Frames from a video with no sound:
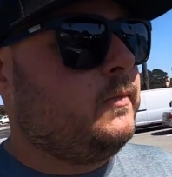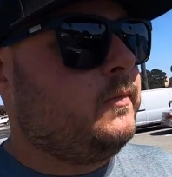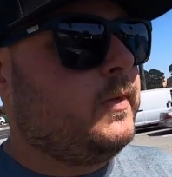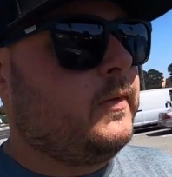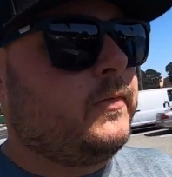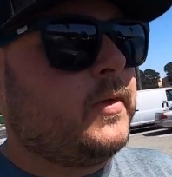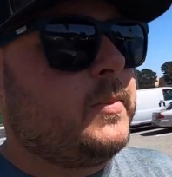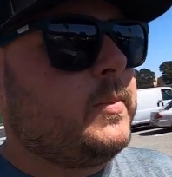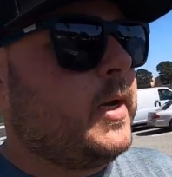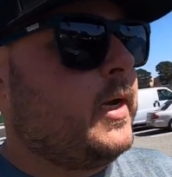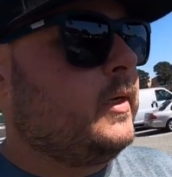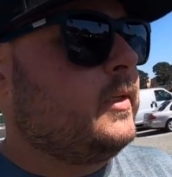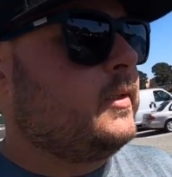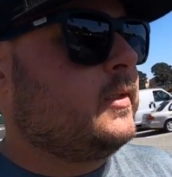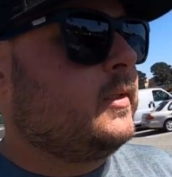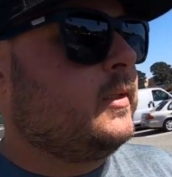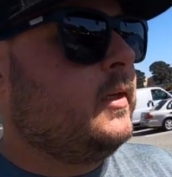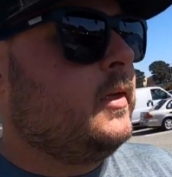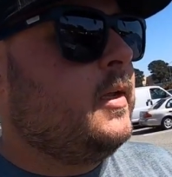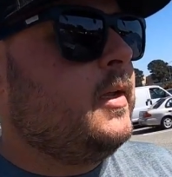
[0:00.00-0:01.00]
50
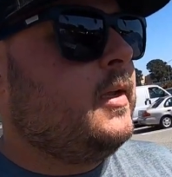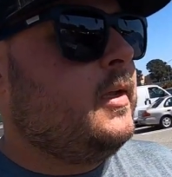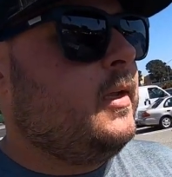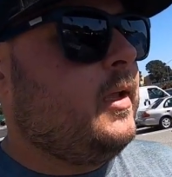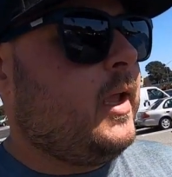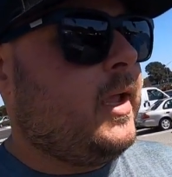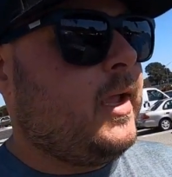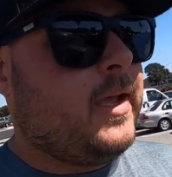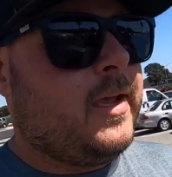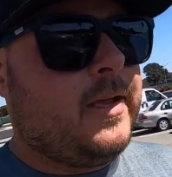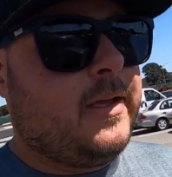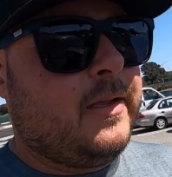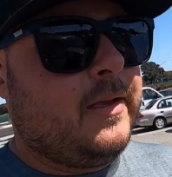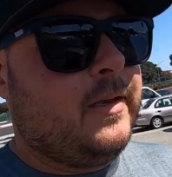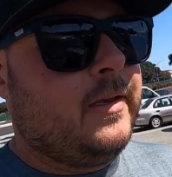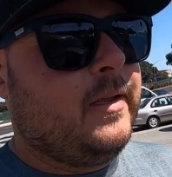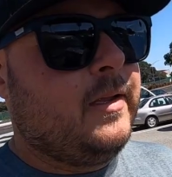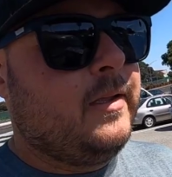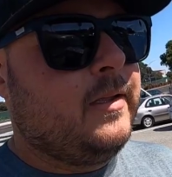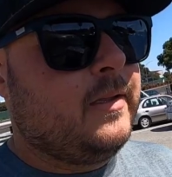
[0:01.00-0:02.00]
bucks
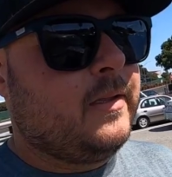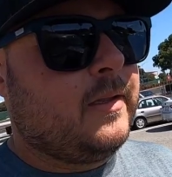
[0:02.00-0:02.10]
and